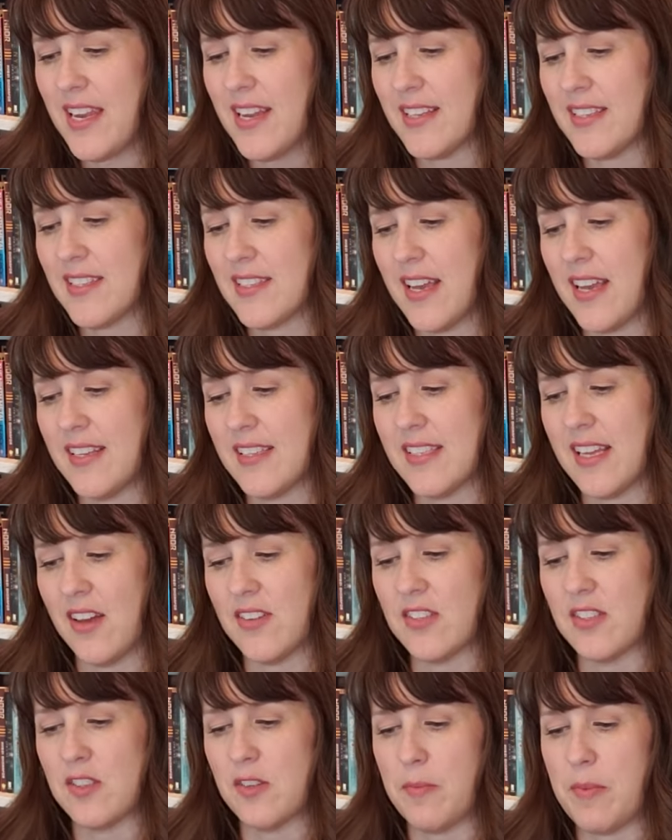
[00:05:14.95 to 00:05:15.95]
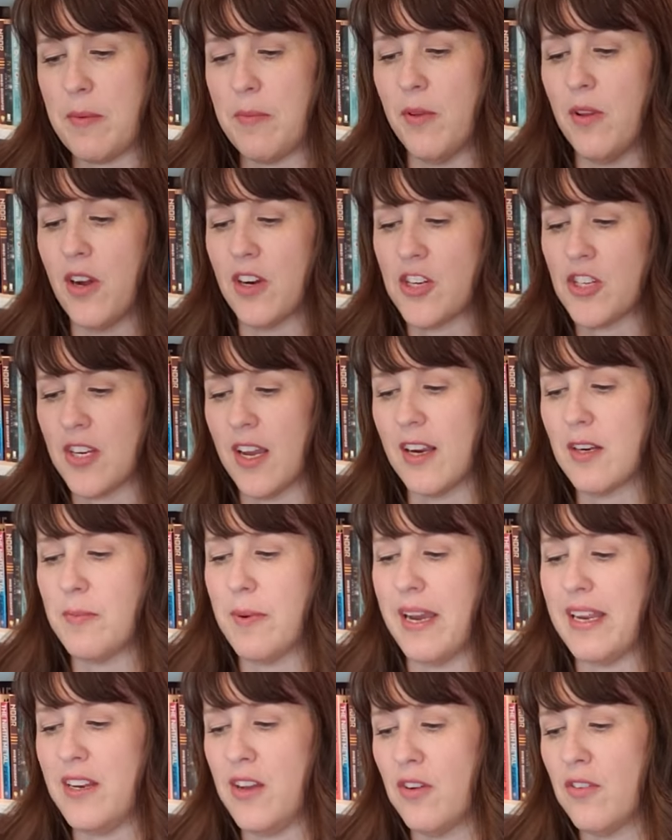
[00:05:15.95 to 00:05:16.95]
It says thousands of people are shocked
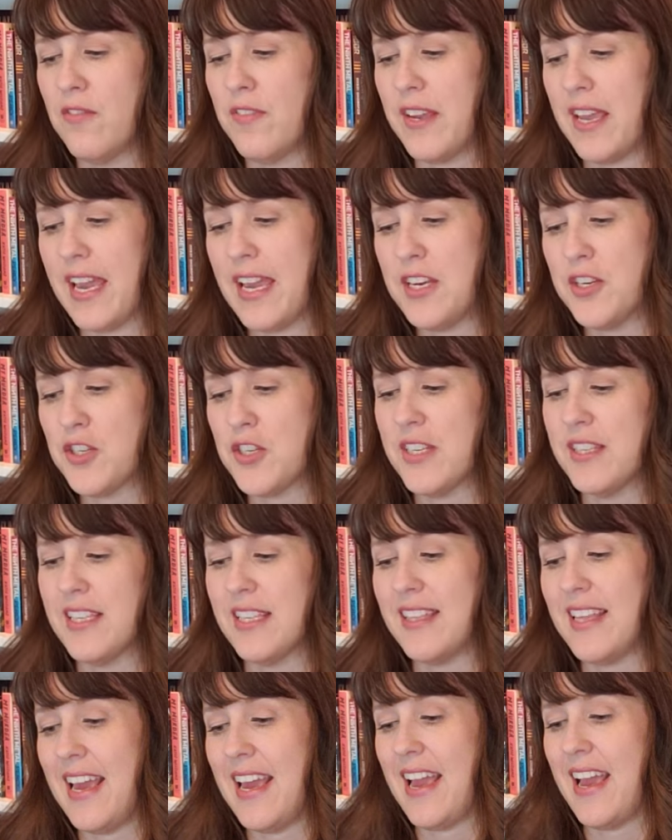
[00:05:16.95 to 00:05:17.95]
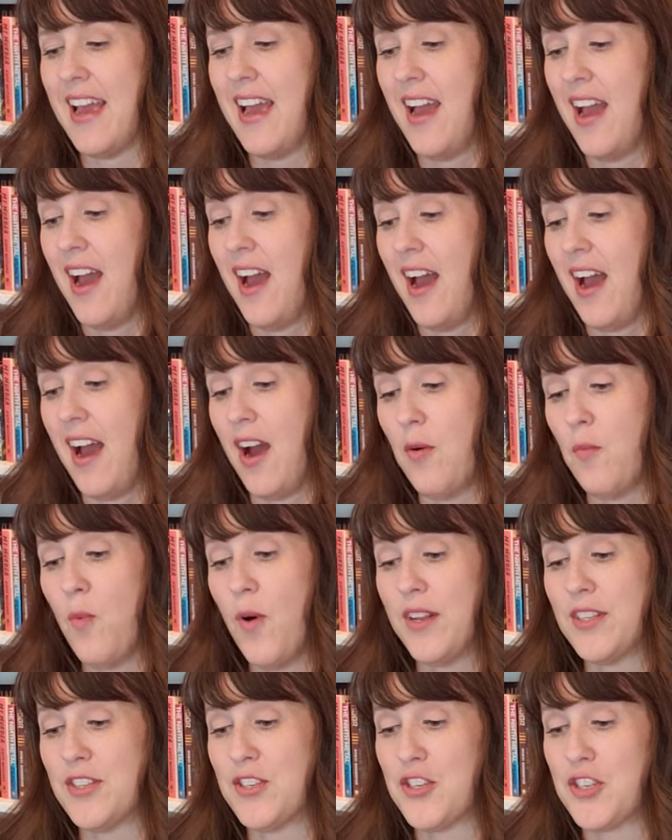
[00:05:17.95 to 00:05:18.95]
by a notification that they uh,
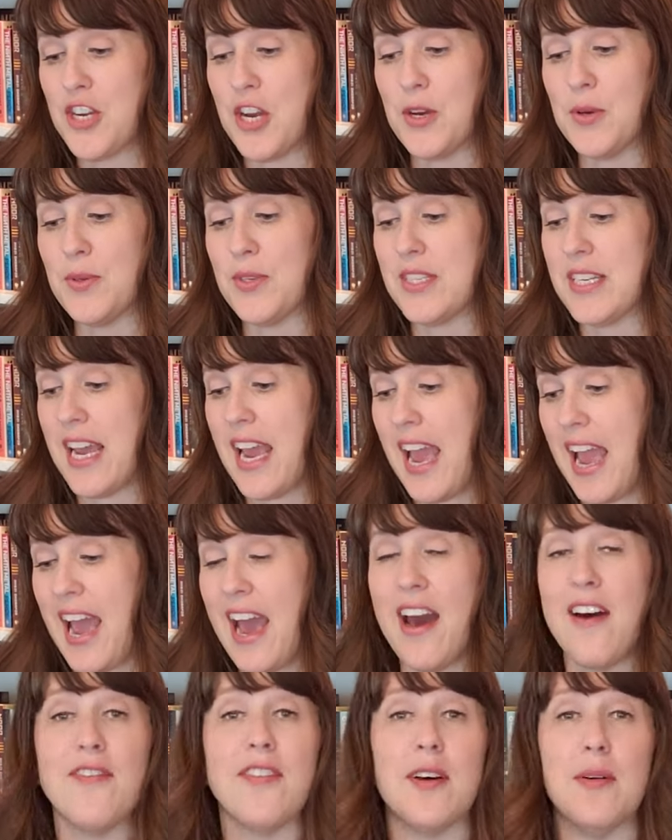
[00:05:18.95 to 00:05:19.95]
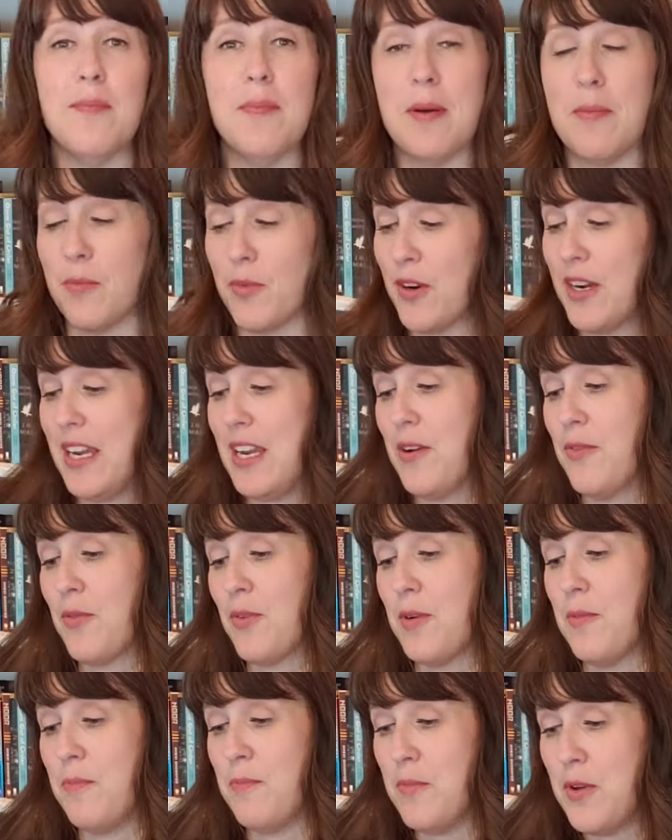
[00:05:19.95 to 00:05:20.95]
once chose to have a memory
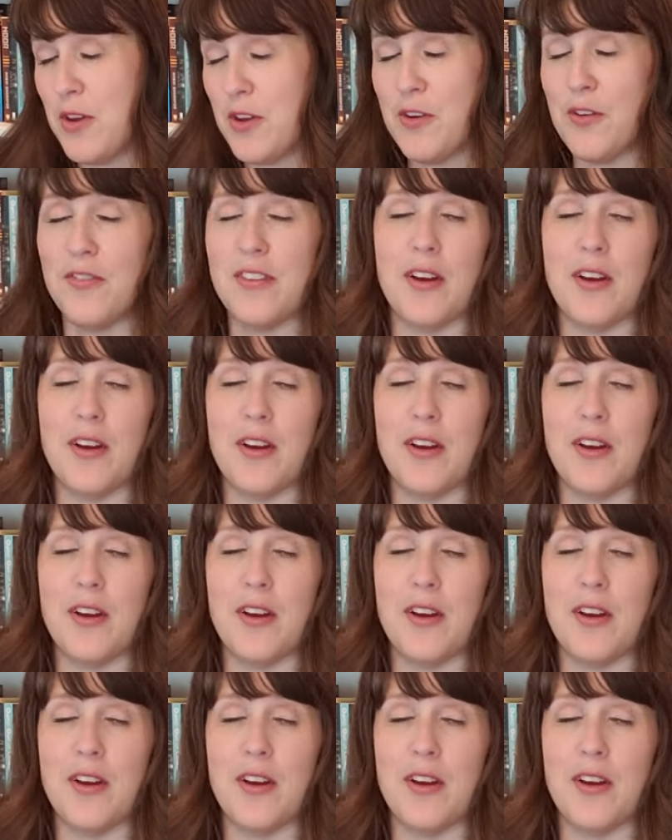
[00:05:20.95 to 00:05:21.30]
removed.